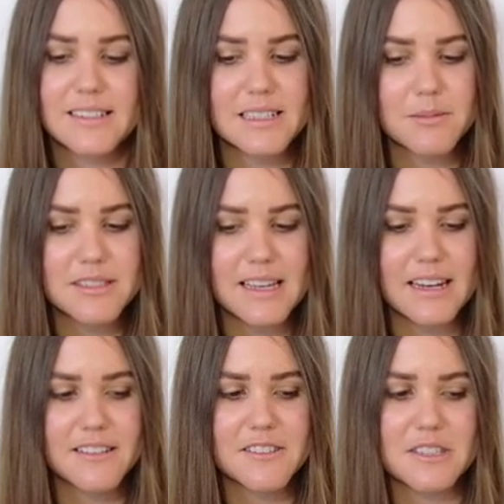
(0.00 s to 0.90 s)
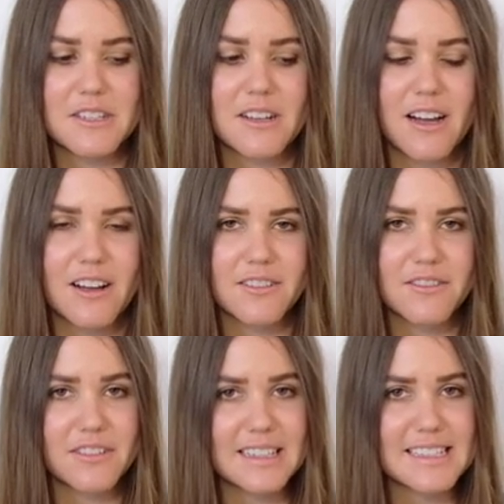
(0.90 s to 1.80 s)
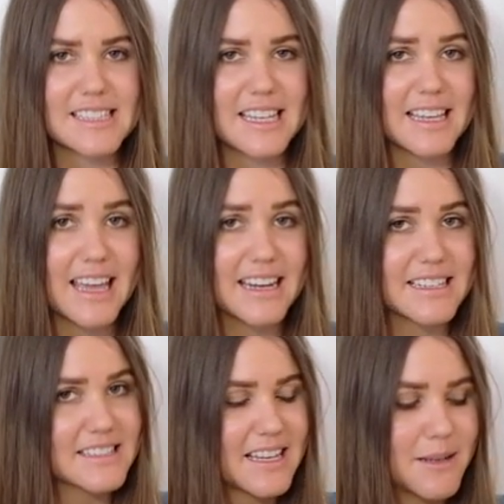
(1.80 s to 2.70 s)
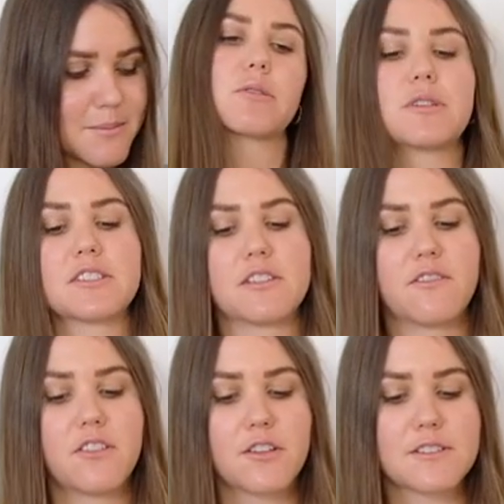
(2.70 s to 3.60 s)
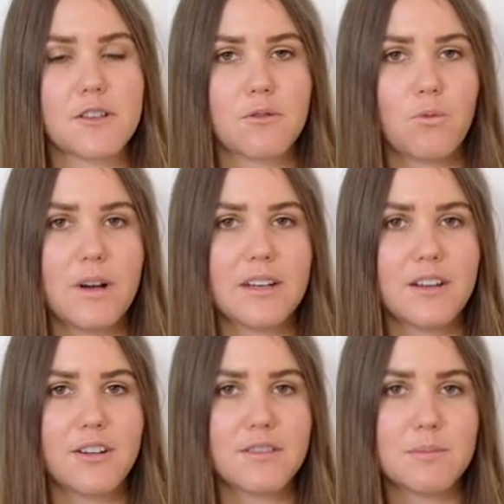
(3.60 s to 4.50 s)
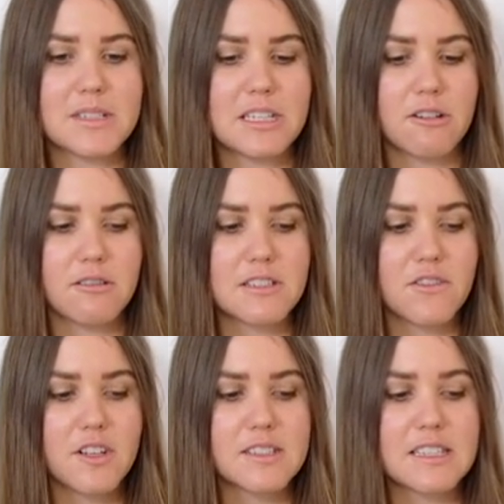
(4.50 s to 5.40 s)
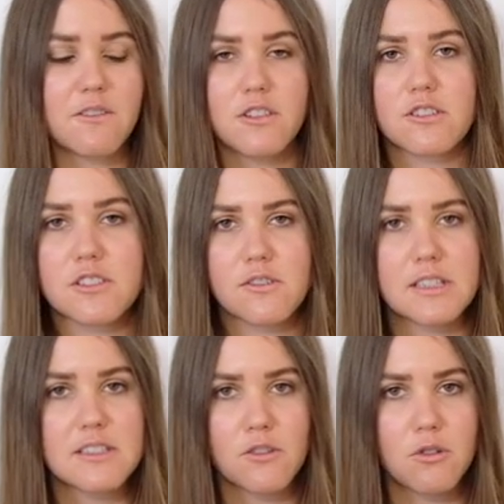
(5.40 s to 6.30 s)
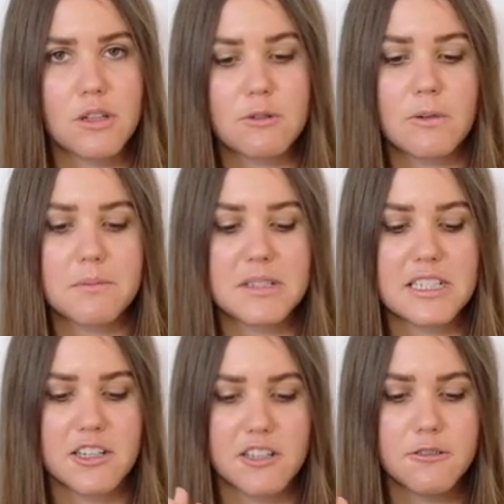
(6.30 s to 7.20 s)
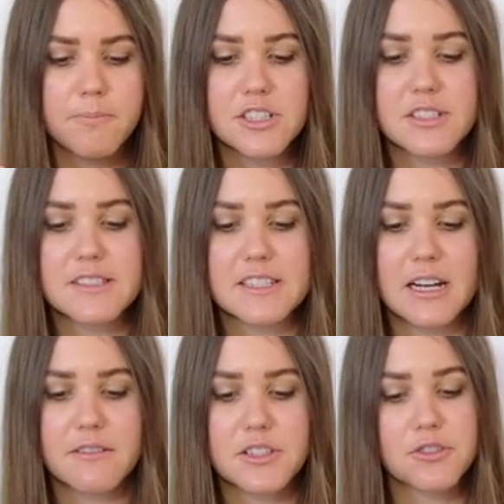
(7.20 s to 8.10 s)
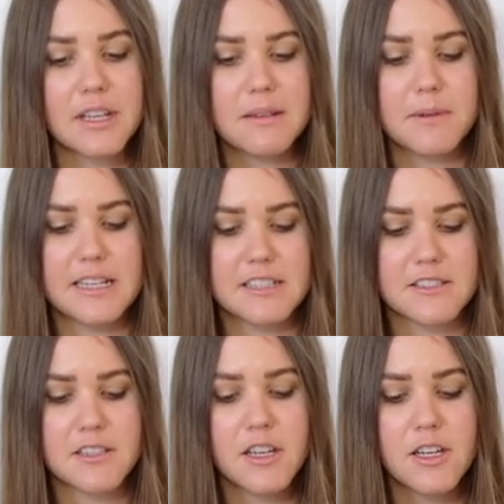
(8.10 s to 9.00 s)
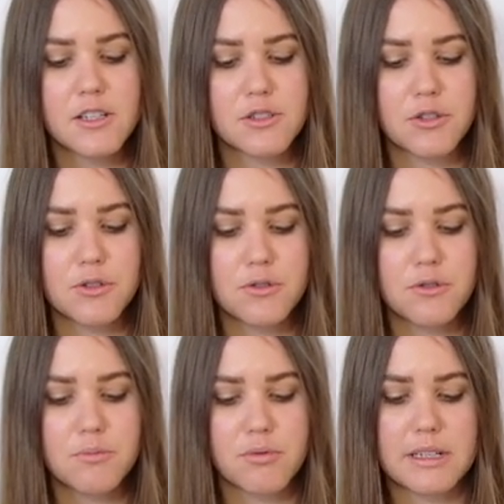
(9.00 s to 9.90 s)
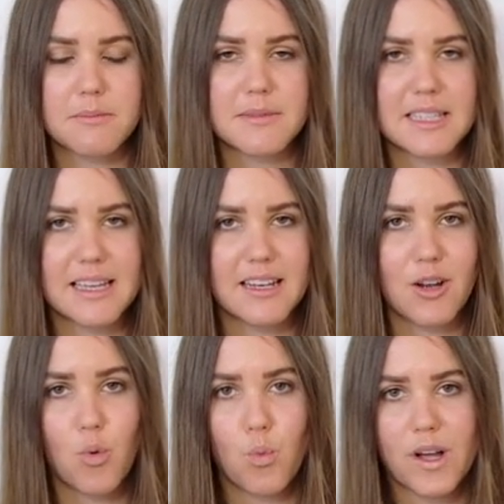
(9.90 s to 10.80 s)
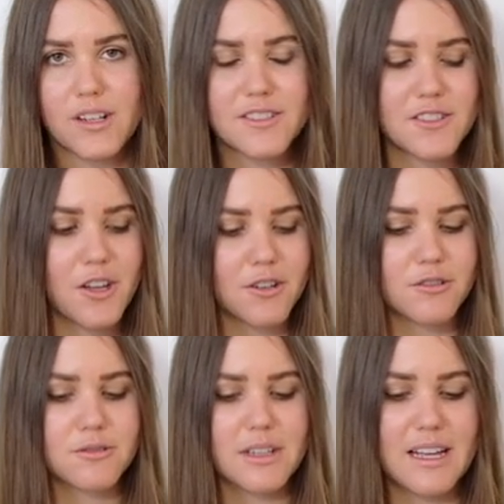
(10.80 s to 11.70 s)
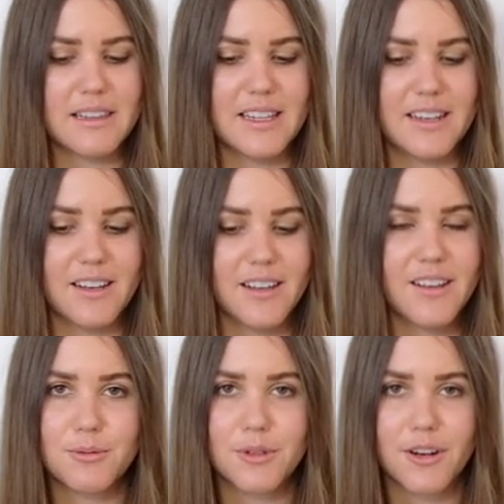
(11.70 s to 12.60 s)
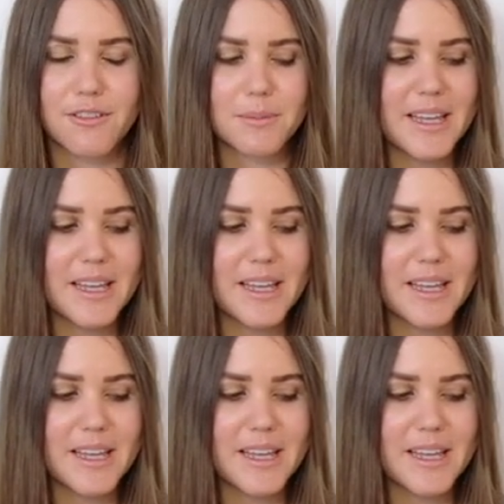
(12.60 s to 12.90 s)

double-sided so that you can't really see any seam. We're just gonna focus on one of the materials first. If you're just doing this all in one material, just start with two headbands, two brims and one circle and then we'll go from